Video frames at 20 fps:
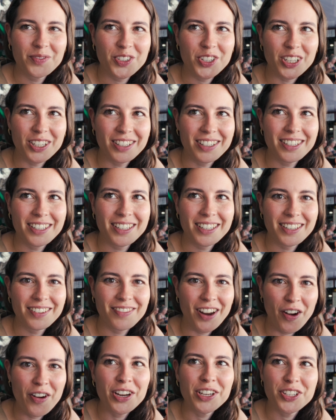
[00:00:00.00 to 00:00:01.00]
just
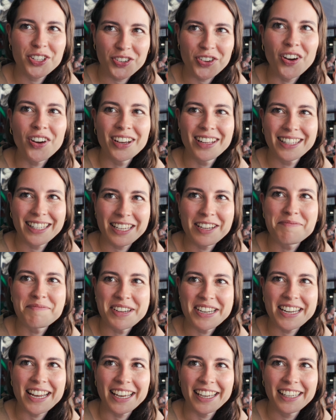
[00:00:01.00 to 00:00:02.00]
very strong in
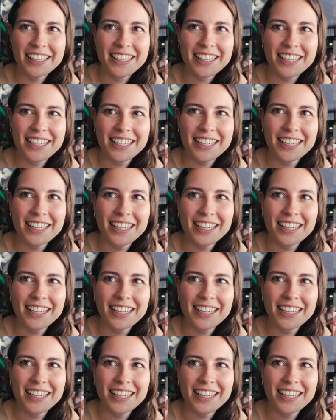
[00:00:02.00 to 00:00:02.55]
cinnamon taste.